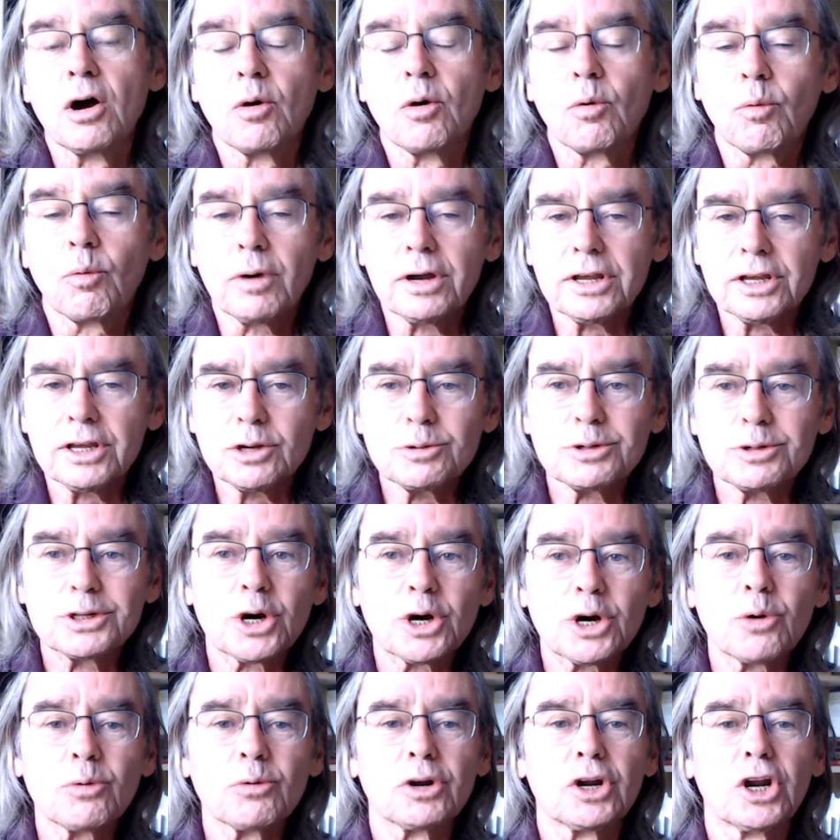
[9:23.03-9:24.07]
What you
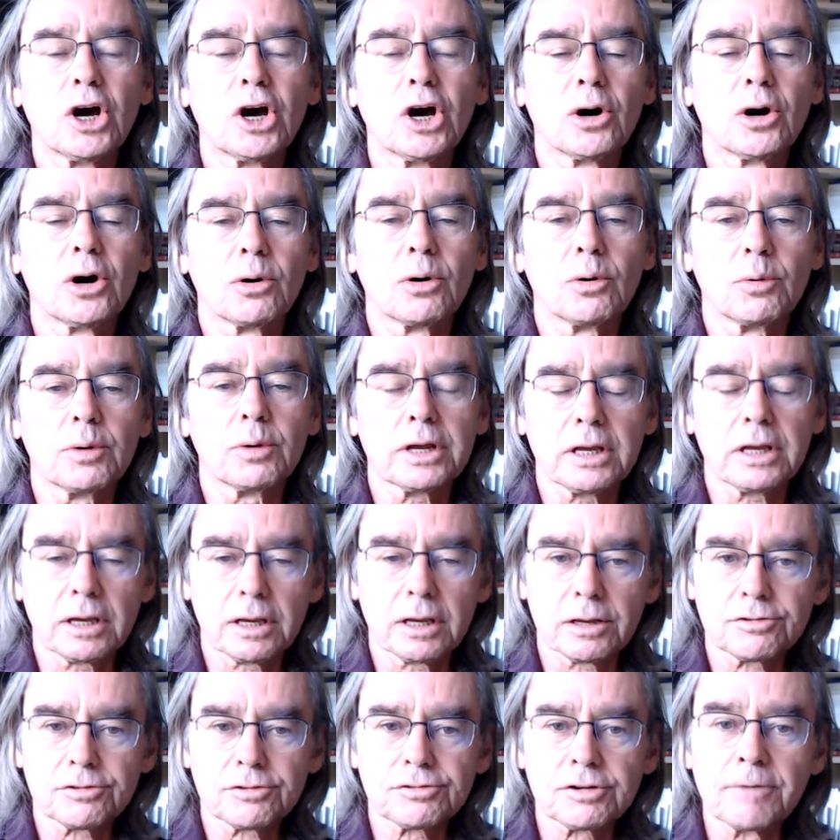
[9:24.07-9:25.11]
don't know
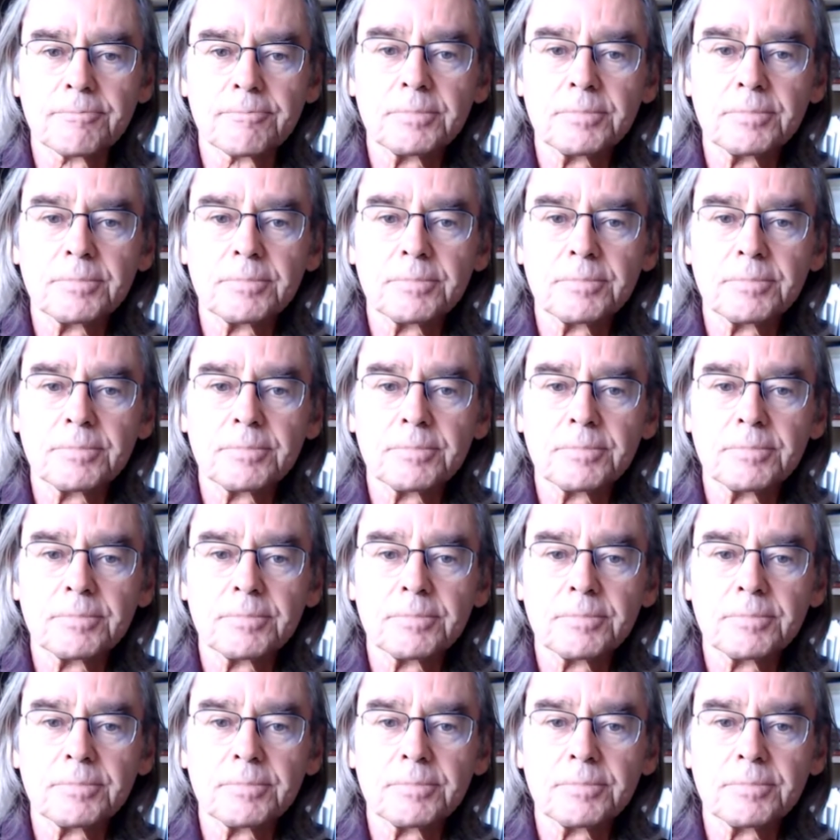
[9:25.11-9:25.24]
is